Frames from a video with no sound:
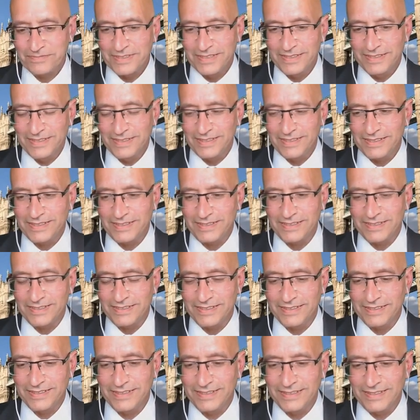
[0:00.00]
a
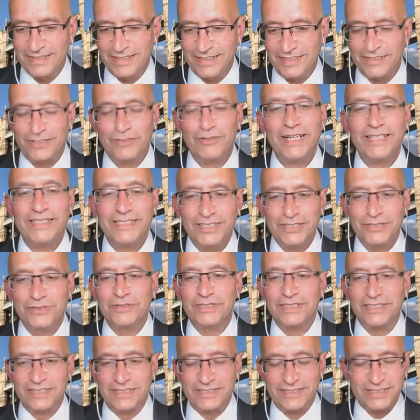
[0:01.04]
gratitude
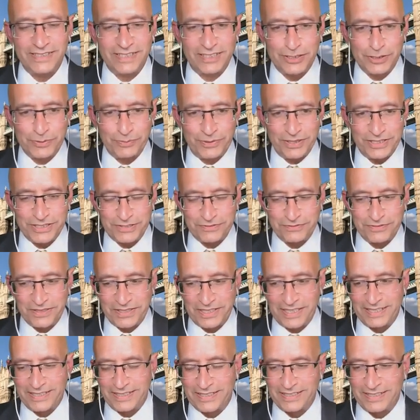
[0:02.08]
is expressed for
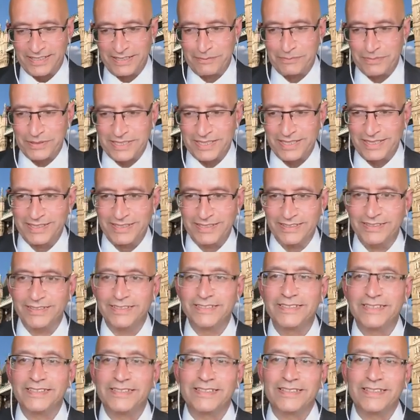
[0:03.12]
that particular
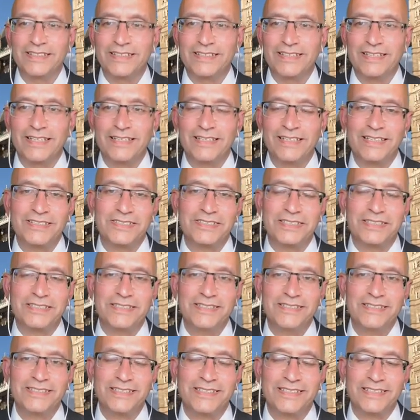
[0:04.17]

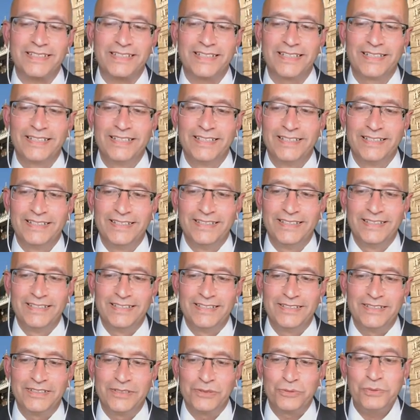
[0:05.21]
statistic.
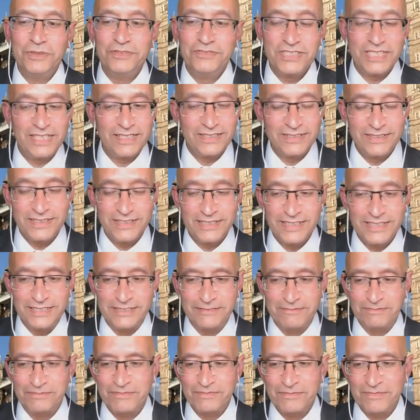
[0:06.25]
We've settled in.
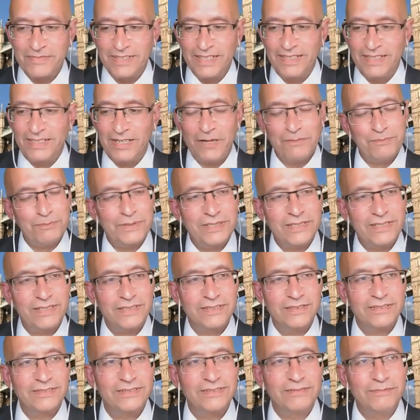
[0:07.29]
Up
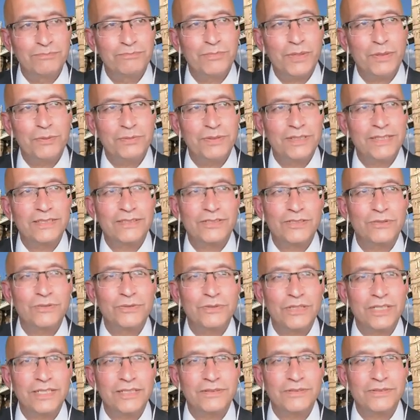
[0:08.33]
until probably
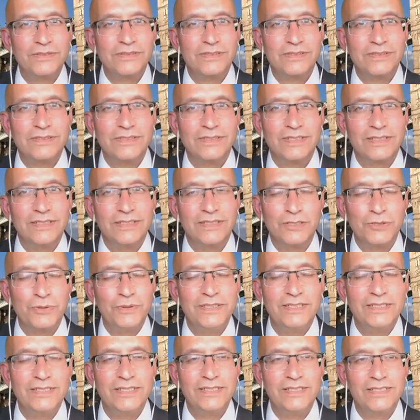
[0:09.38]

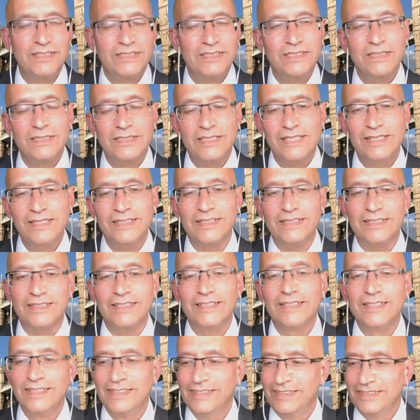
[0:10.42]
2013,
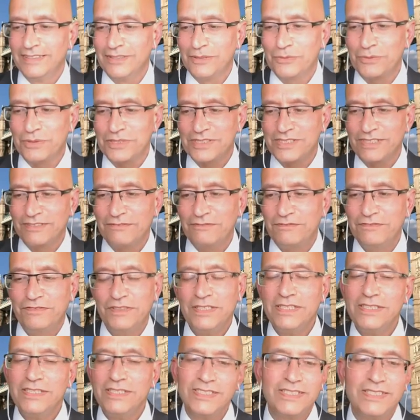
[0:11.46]
was the
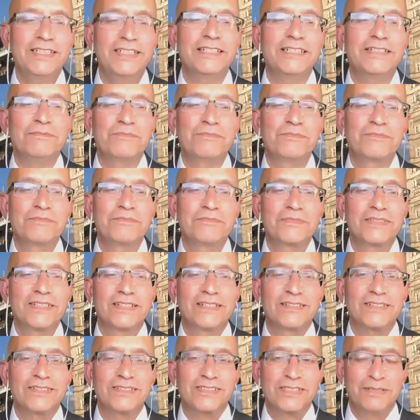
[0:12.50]
first time that
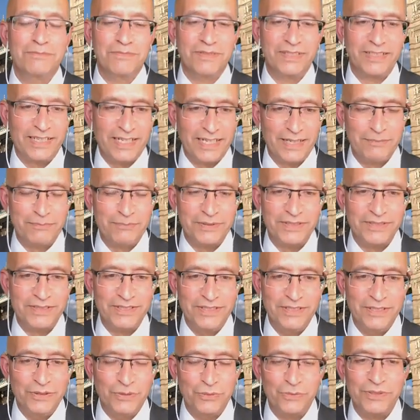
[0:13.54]
something happened
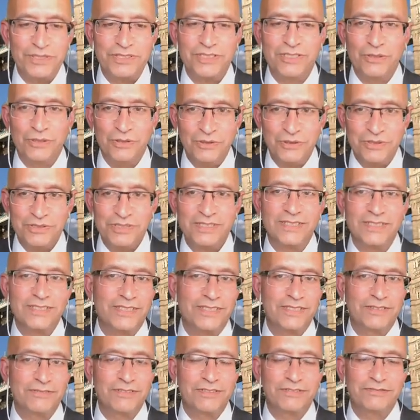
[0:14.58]
which caused us to
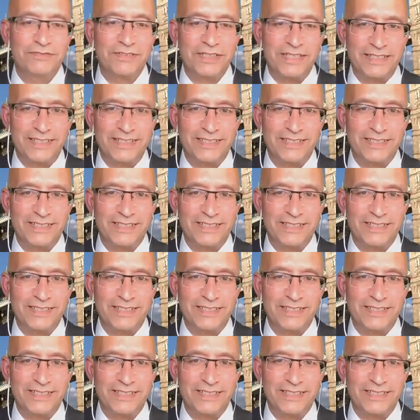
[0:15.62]
reflect.